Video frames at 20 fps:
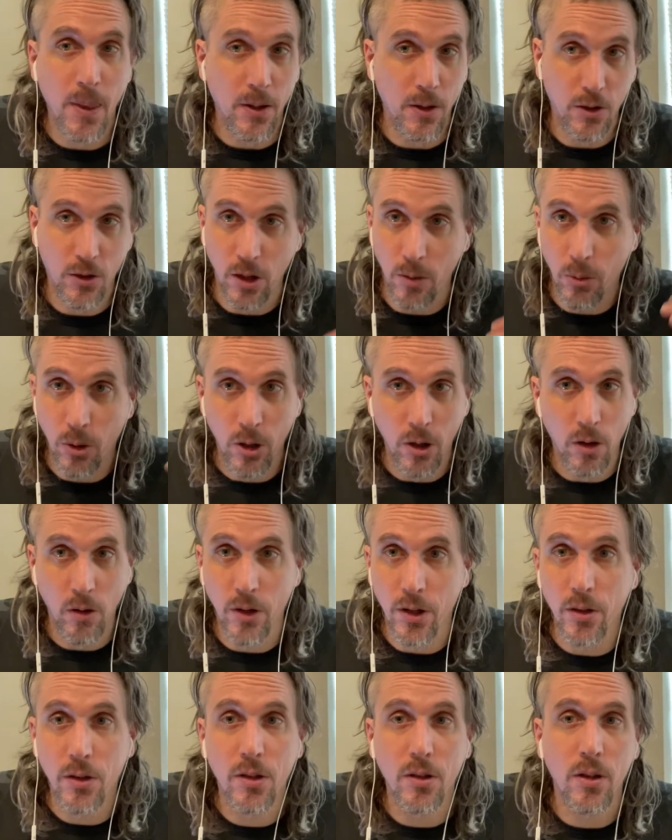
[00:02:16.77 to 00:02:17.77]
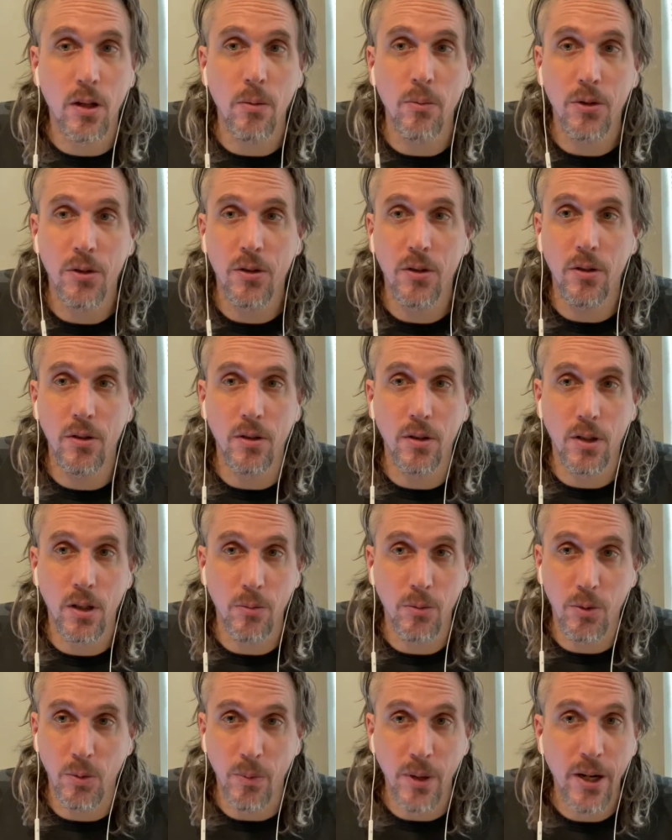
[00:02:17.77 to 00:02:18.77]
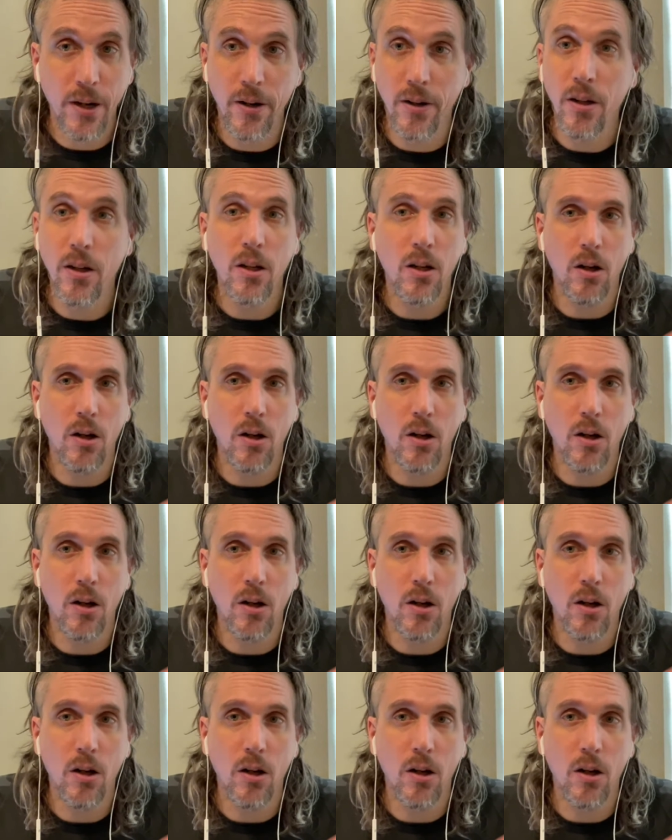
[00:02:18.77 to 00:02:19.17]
Sean Porter always comes prepared,